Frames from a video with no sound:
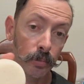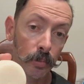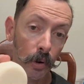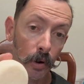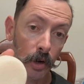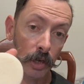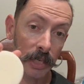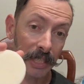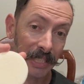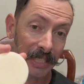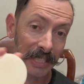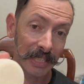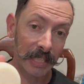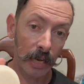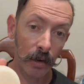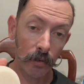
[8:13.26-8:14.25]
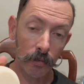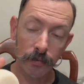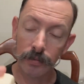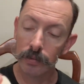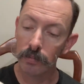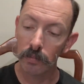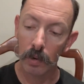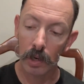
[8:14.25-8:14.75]
bar itself,
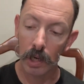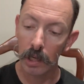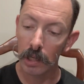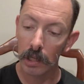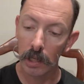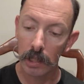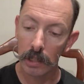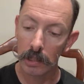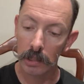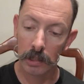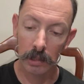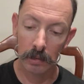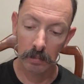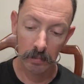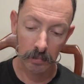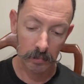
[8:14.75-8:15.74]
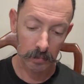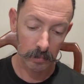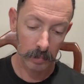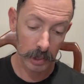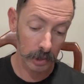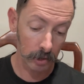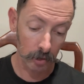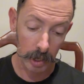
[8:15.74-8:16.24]
it's
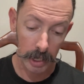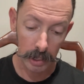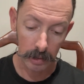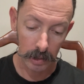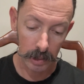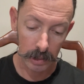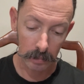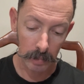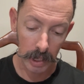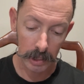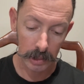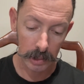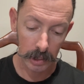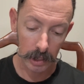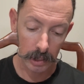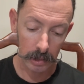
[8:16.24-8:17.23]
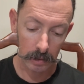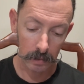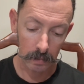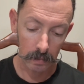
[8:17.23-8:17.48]
great. It's amazing.